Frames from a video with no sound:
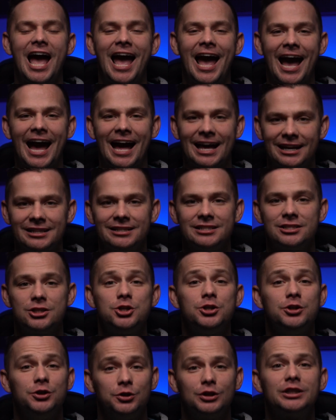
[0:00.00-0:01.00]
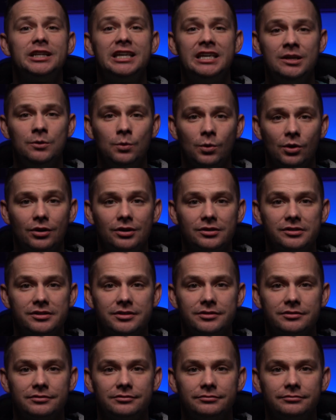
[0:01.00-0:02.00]
add it to your
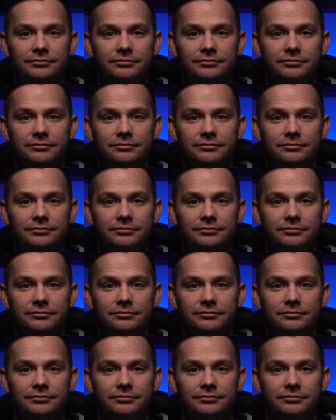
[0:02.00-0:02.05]
keywords.